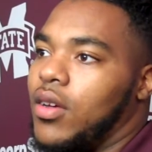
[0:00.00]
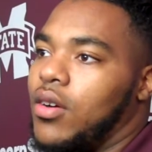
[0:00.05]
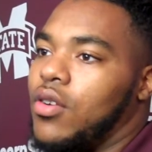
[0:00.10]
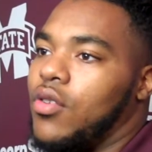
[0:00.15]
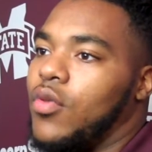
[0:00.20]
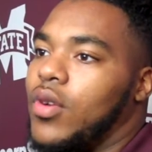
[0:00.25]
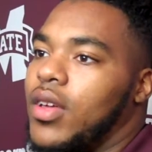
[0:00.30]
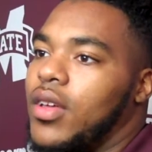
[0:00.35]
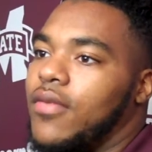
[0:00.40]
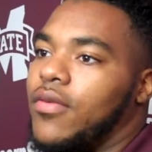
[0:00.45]
a long
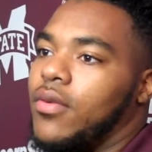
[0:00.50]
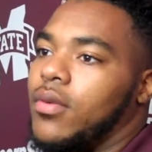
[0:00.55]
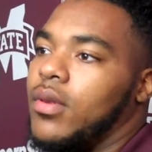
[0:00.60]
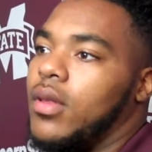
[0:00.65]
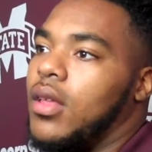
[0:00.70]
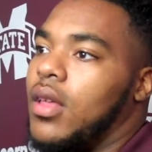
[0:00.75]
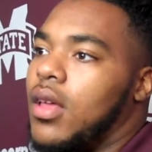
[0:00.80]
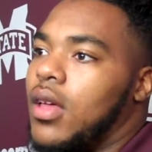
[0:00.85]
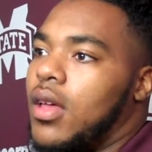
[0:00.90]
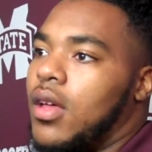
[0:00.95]
way.
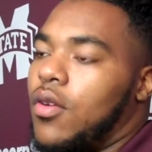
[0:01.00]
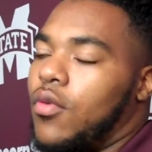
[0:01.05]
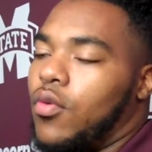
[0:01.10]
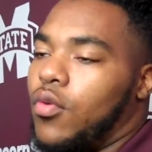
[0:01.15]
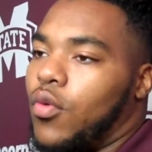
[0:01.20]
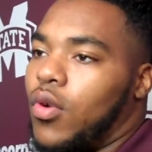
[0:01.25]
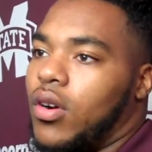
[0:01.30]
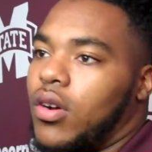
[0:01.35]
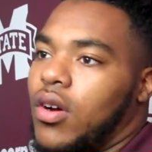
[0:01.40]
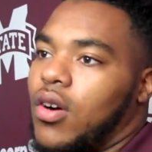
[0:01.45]
We
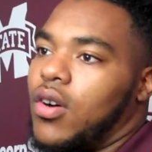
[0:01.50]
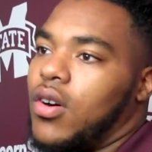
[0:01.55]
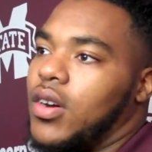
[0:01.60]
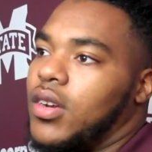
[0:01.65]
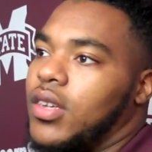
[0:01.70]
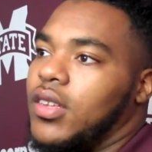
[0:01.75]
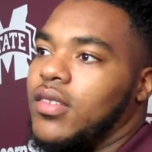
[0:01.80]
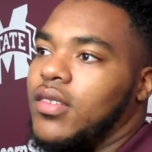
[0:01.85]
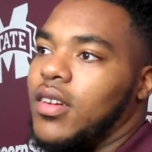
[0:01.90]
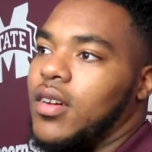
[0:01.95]
worked hard
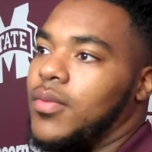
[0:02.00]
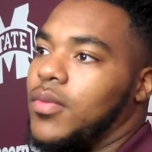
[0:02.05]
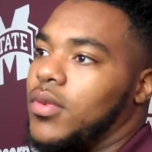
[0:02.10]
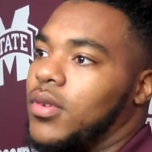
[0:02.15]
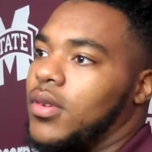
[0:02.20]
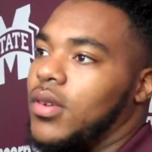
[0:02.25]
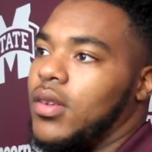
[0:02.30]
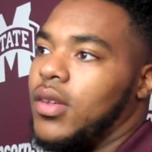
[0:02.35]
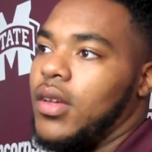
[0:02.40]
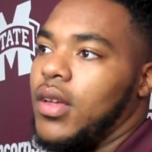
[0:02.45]
this
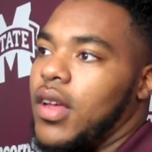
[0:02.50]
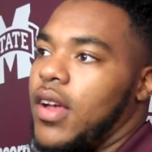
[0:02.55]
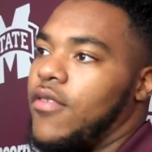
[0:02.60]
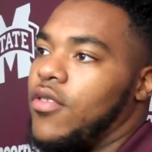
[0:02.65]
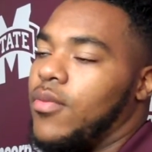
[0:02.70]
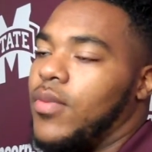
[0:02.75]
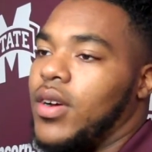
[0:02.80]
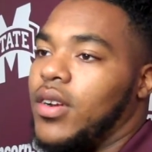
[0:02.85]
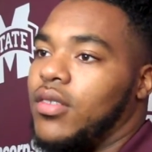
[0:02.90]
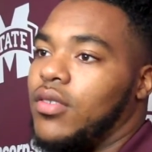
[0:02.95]
summer,
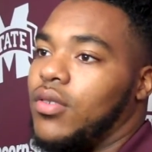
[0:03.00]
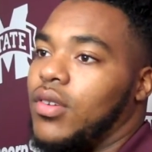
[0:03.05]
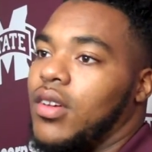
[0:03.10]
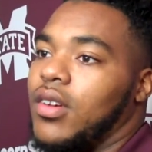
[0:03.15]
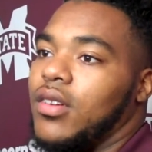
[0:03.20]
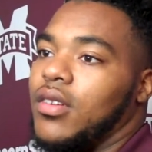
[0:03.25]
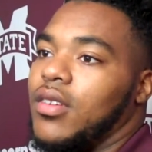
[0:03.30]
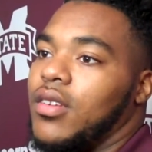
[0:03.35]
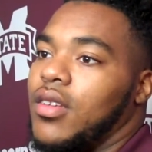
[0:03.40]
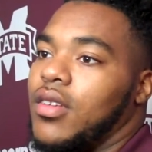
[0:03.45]
everybody
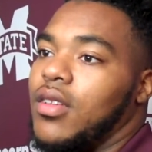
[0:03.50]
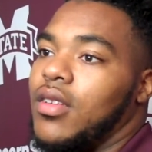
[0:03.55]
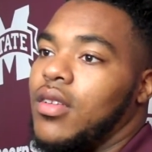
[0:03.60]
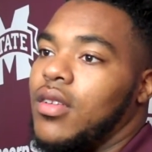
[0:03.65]
together.